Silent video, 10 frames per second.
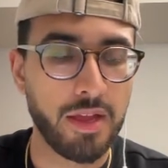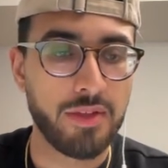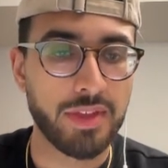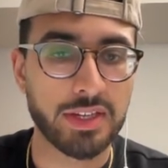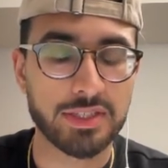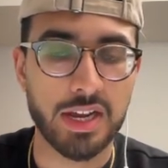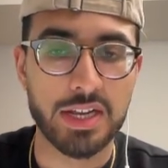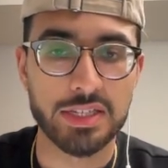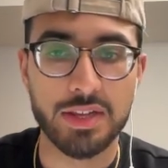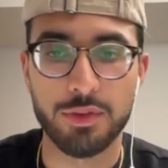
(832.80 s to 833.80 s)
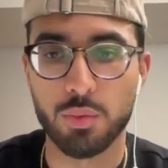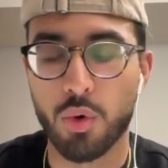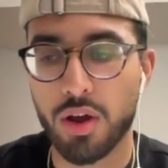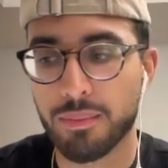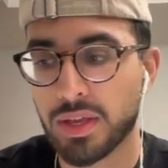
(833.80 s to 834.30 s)
Thanks, guys. If you
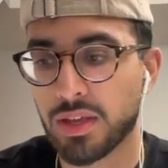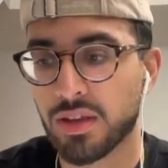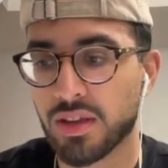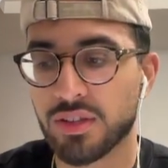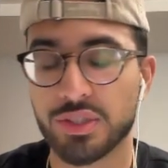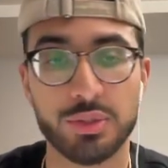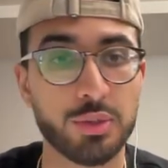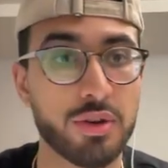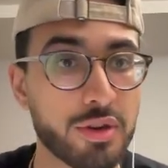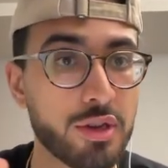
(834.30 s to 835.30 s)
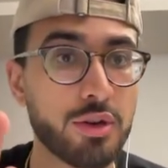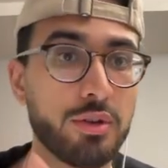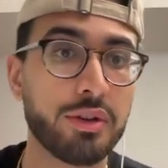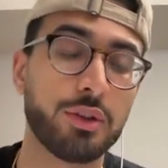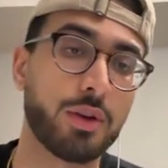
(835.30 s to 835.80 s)
want me to tutor you,
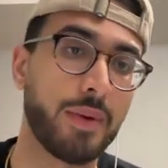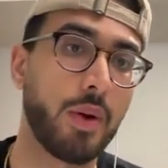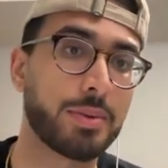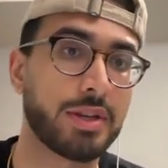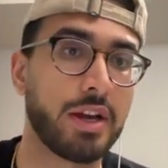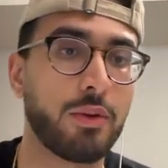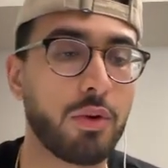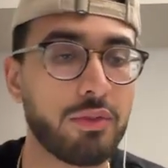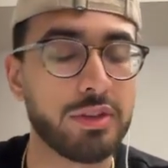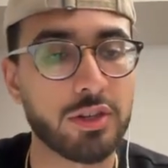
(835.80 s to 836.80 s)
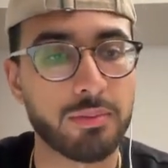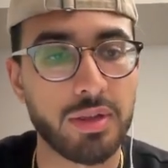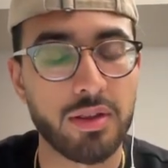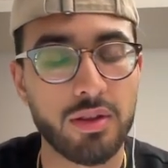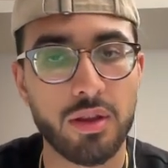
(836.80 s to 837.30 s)
you can go to my website or reach out to
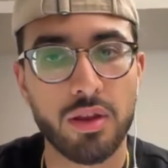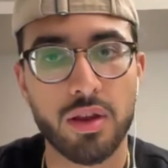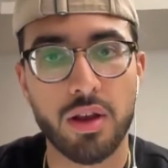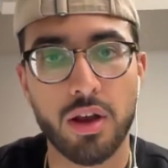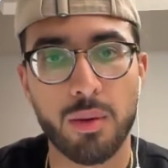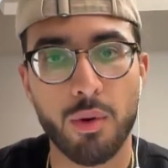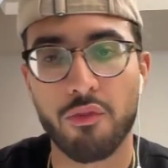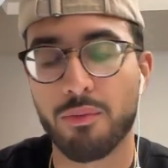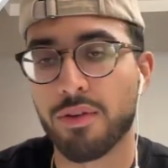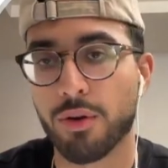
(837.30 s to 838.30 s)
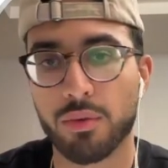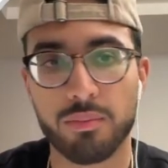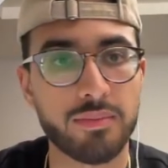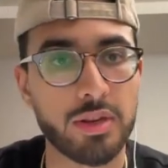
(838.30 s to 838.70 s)
me over my phone.